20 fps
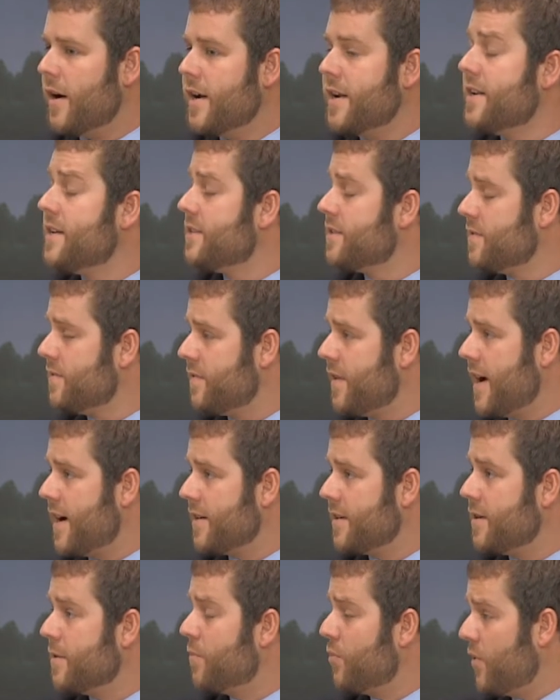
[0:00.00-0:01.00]
It is, in
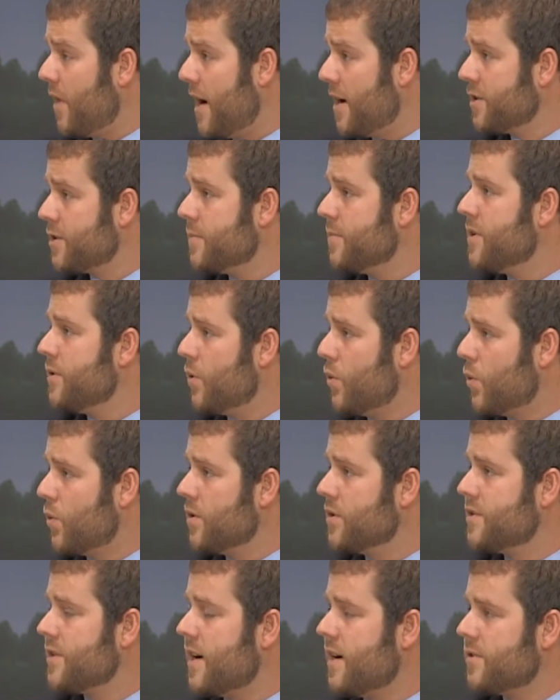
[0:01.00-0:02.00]
fact, an approximate
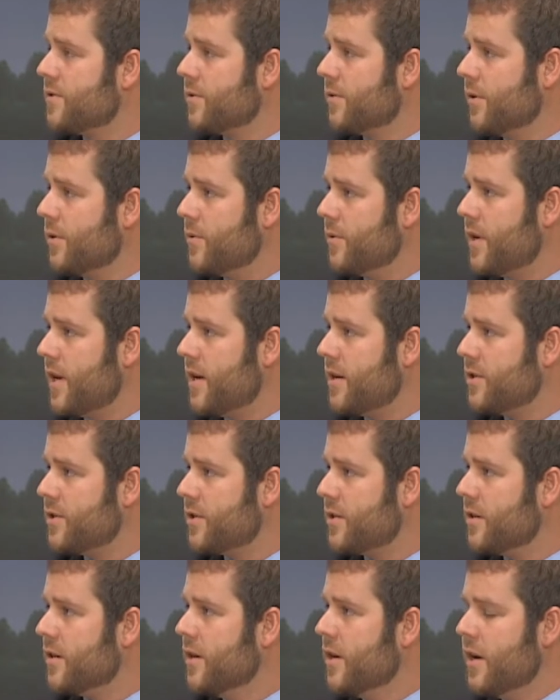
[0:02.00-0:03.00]
horizontal
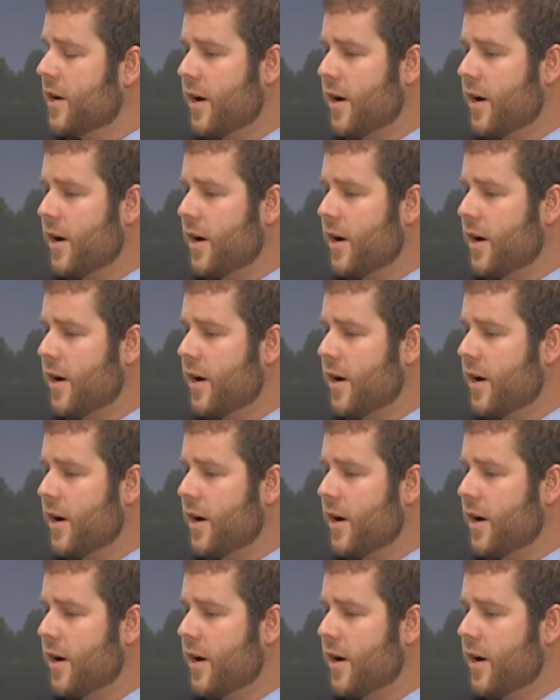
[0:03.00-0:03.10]
location,